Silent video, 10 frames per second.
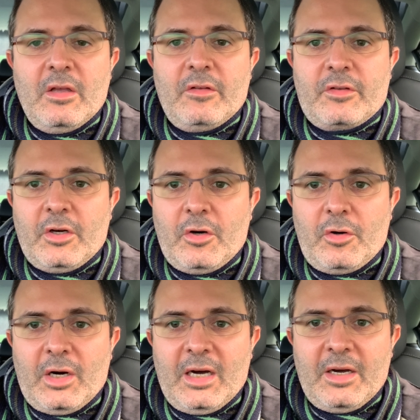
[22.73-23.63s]

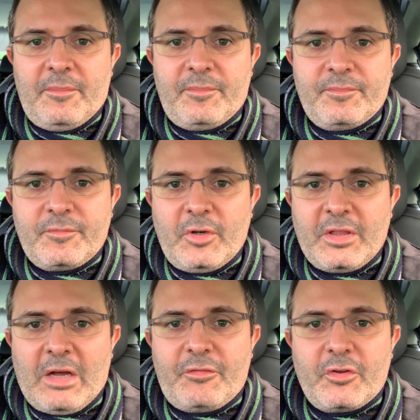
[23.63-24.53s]
So
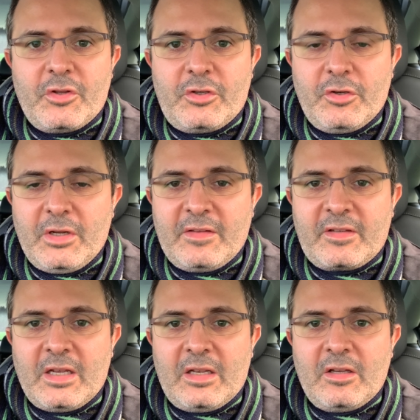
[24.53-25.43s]
without further ado, let's
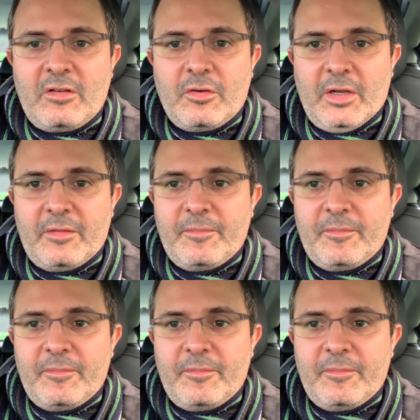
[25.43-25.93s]
get into it.